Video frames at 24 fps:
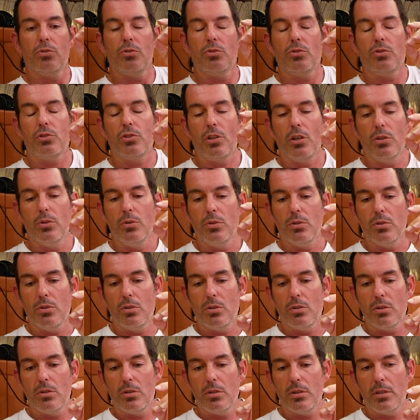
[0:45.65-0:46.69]
So
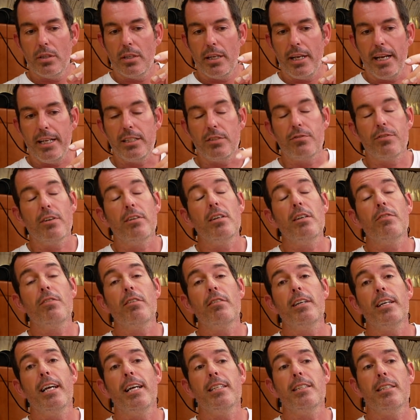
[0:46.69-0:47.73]
it's very,
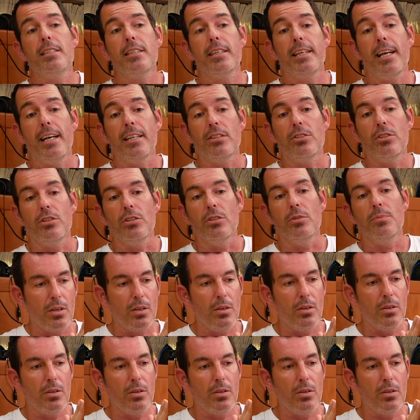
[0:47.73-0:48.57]
very easy to get to.